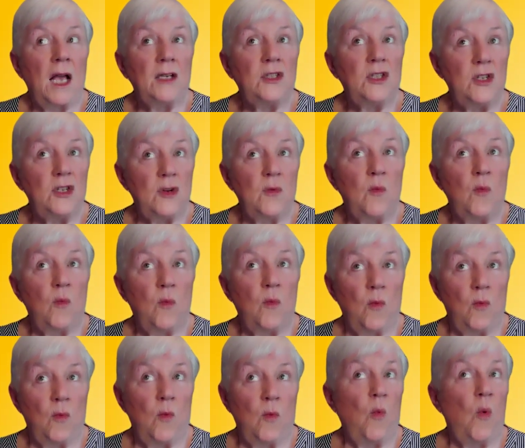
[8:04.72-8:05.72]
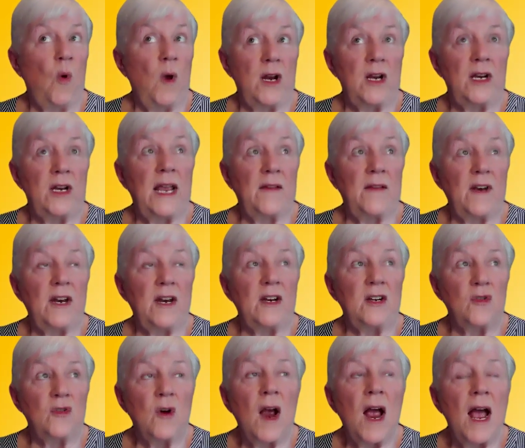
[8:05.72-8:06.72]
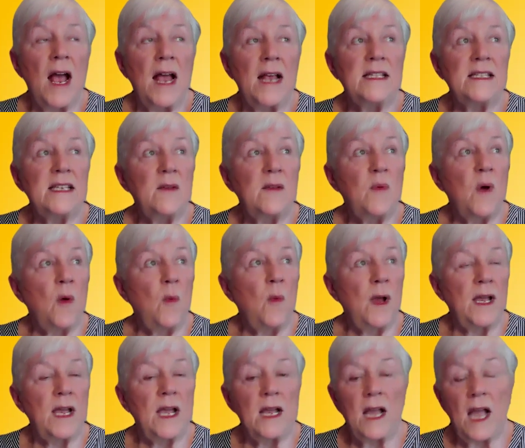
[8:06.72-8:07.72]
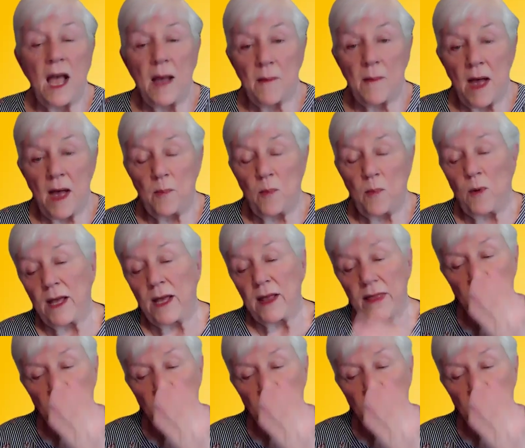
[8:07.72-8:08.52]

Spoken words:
Do you want to give it a try and see what we can come up with?